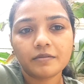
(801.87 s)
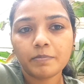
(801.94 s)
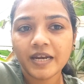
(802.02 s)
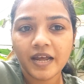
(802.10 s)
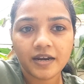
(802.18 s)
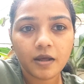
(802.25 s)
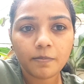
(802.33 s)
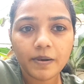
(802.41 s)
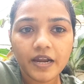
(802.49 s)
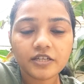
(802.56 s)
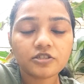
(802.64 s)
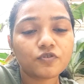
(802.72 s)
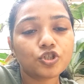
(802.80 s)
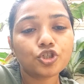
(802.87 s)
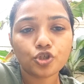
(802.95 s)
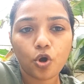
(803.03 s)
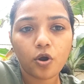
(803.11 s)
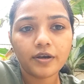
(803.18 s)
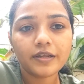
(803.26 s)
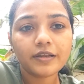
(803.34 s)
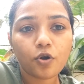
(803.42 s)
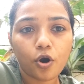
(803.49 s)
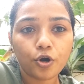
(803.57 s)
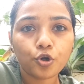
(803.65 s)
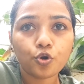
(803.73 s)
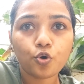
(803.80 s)
banana plants will surely
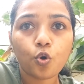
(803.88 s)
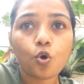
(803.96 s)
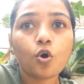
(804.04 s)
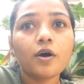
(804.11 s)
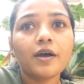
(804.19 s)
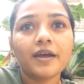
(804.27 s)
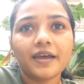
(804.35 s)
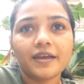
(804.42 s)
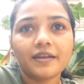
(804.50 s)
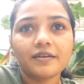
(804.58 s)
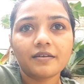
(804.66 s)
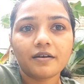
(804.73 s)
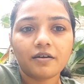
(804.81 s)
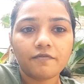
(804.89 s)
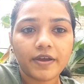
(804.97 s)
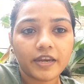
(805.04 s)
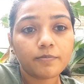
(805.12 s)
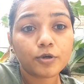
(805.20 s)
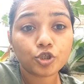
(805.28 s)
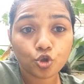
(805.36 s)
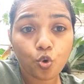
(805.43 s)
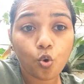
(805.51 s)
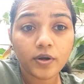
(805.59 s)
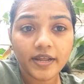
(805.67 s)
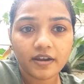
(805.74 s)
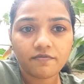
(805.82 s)
not grow in a very much
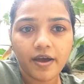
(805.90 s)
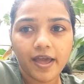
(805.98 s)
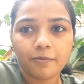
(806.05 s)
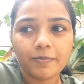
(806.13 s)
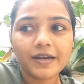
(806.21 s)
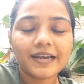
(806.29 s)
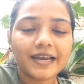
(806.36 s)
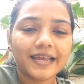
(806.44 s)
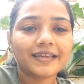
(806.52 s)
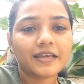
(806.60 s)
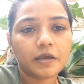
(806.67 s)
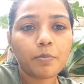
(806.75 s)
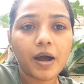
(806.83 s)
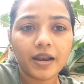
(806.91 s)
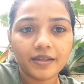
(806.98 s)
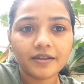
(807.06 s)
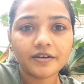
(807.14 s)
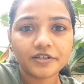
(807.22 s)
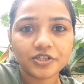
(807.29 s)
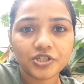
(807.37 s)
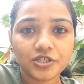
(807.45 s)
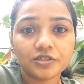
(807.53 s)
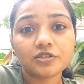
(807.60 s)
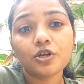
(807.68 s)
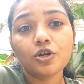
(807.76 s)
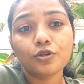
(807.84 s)
cold environment like Himalayan regions.